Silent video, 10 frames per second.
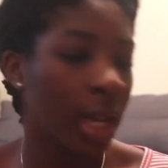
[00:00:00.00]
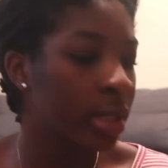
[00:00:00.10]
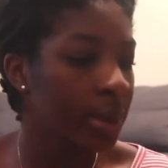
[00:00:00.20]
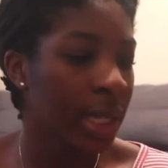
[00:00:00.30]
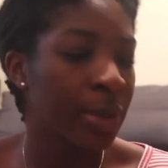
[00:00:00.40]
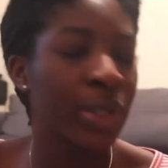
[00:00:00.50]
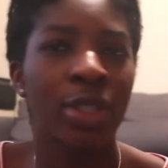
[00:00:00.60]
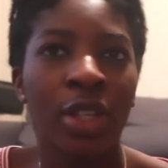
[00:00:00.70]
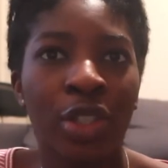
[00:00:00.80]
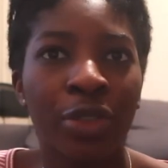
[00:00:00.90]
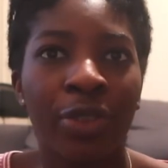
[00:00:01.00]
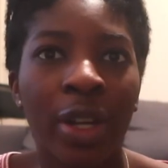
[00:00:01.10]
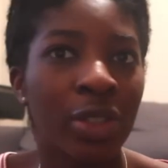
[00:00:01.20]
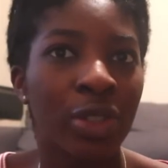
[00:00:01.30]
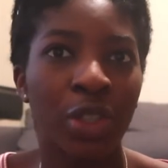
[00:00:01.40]
Ugly Betty was such a
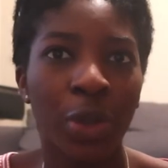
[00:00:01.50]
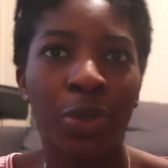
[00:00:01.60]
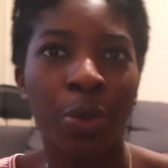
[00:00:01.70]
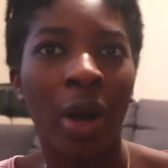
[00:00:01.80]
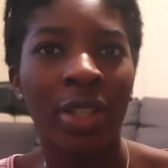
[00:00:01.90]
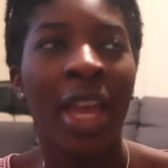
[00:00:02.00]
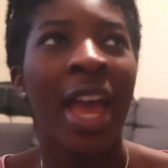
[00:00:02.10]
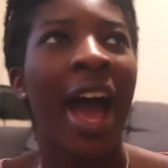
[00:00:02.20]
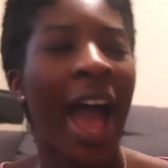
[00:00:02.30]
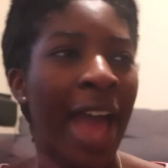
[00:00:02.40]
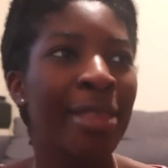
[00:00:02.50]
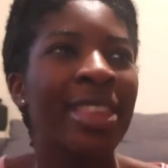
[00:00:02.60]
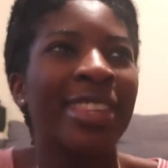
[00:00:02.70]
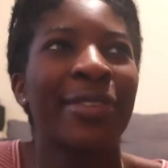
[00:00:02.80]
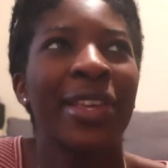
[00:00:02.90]
fun show to watch. I had
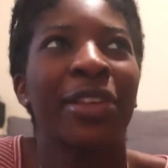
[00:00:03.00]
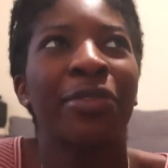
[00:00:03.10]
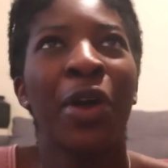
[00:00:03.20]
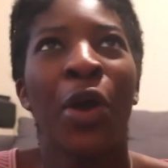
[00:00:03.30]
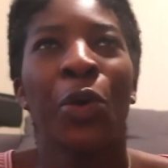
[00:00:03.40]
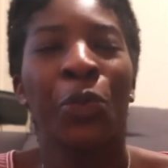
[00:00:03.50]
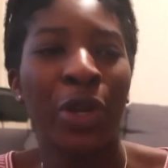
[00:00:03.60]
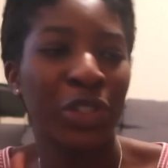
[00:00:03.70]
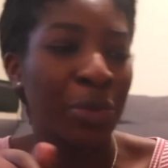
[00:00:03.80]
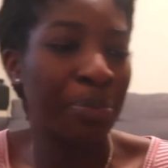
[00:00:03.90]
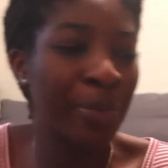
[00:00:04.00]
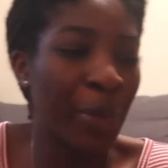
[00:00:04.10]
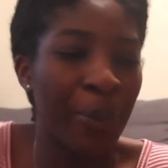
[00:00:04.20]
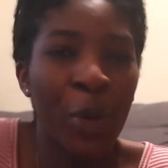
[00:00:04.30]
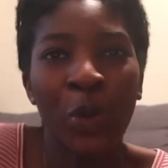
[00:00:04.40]
this phase of watching
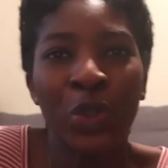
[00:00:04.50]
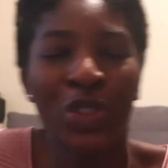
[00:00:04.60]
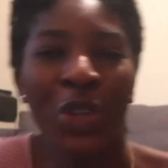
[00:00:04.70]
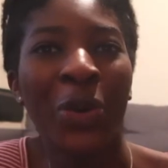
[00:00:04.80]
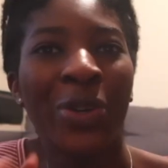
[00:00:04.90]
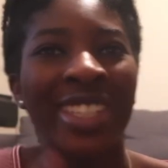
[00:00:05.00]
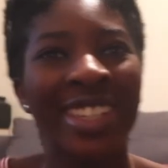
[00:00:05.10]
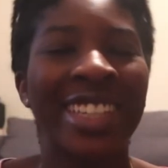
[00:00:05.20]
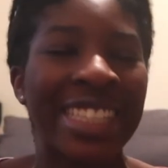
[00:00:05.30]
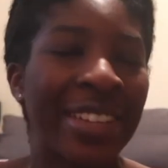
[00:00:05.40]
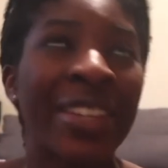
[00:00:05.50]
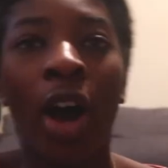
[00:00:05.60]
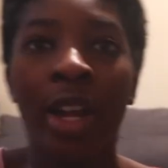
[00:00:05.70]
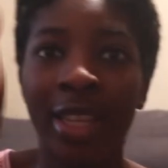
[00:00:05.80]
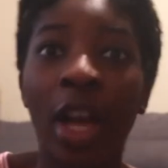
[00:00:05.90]
old shows and all that stuff.
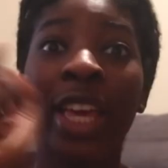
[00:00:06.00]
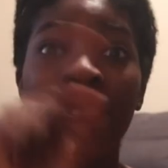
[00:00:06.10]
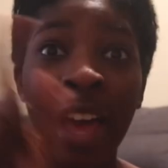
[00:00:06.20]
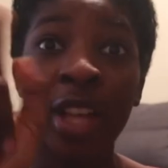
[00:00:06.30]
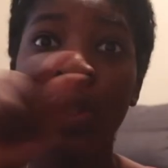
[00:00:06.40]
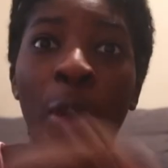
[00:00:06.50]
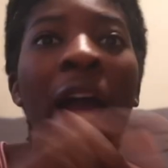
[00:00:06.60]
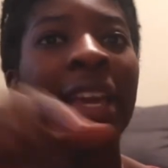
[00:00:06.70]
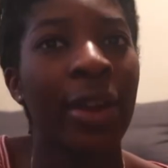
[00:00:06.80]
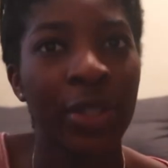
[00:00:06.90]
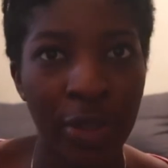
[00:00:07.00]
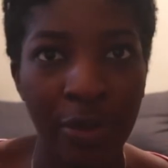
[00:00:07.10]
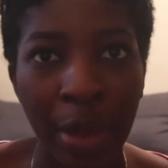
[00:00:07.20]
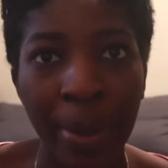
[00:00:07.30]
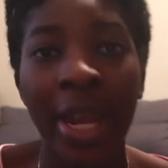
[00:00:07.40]
Okay, that show had character
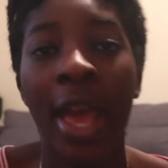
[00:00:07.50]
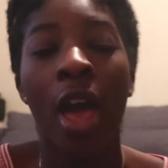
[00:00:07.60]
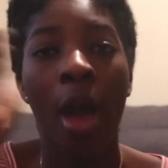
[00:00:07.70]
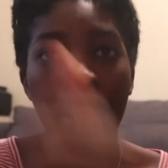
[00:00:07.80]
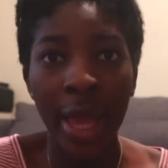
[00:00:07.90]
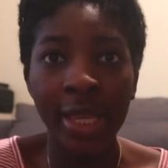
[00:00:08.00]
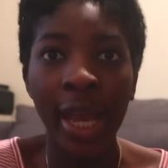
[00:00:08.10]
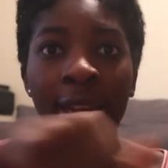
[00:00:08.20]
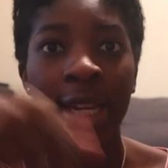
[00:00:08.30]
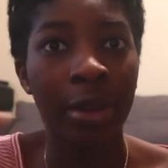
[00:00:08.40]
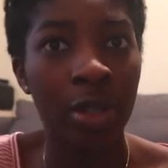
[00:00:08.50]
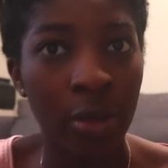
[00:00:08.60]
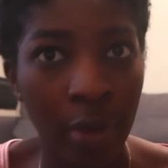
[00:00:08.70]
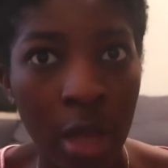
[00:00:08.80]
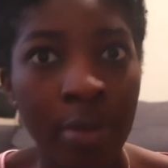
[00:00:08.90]
development. Amanda had character
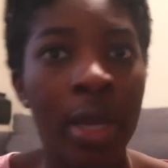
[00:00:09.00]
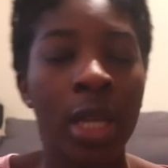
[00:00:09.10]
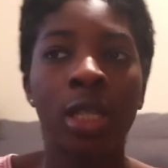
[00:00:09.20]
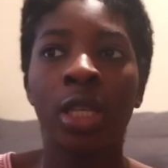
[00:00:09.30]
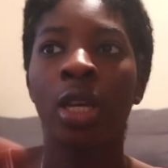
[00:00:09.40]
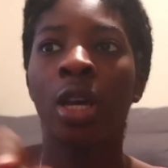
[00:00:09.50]
development.